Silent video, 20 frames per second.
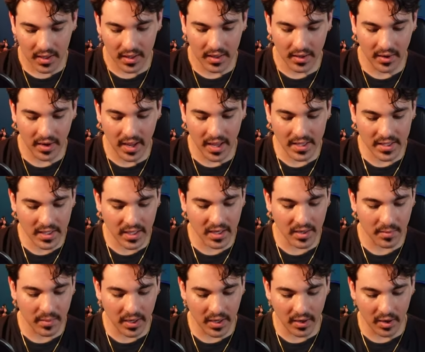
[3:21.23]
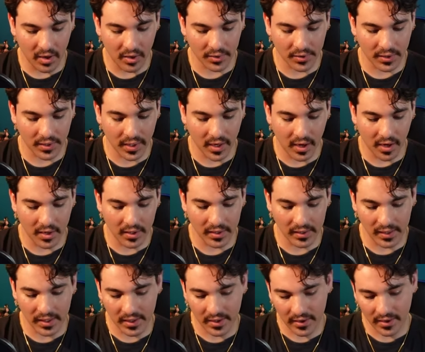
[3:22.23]
There is going to be an alternate
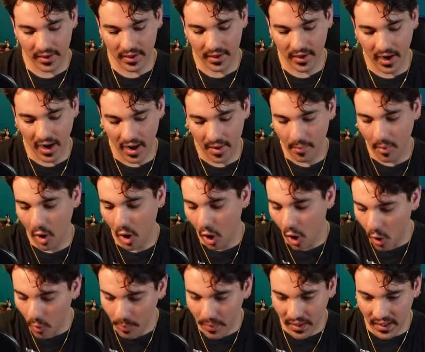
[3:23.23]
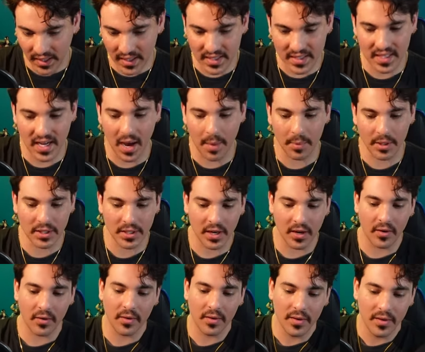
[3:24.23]
art leader in here. I am hoping it is
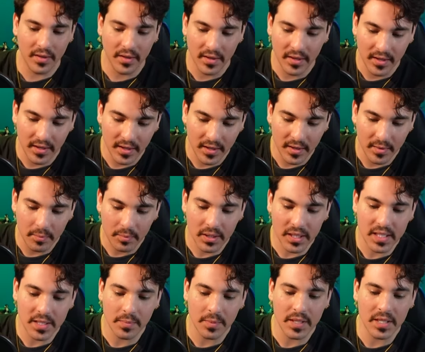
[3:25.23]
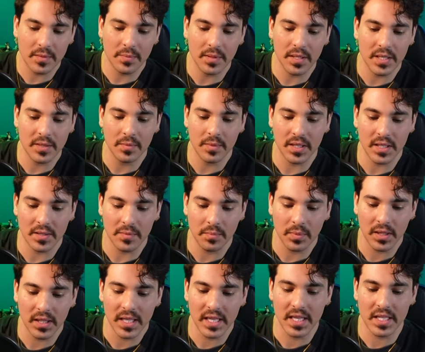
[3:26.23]
Yamato. Please, please, please, please,
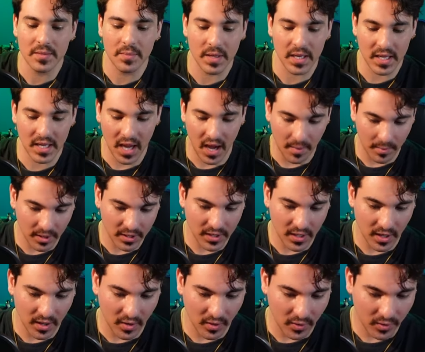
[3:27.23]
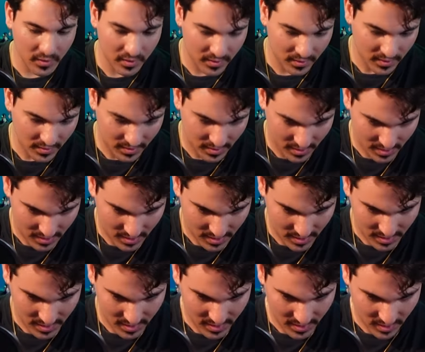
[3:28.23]
please be Yamato.
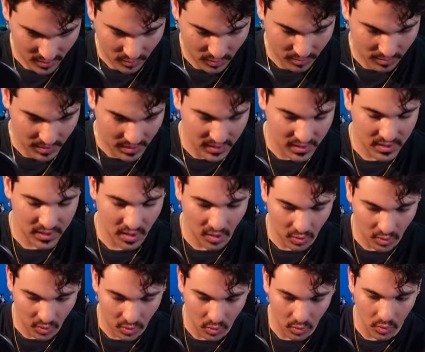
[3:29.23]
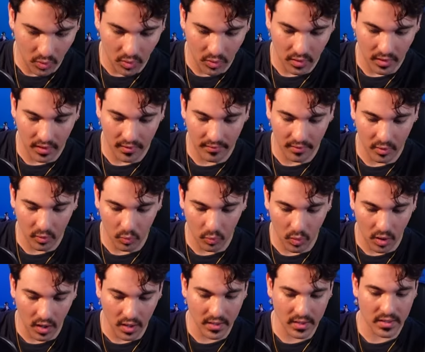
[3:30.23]
It would be so cool if it
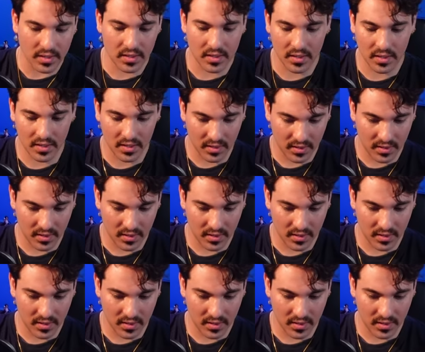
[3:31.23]
was.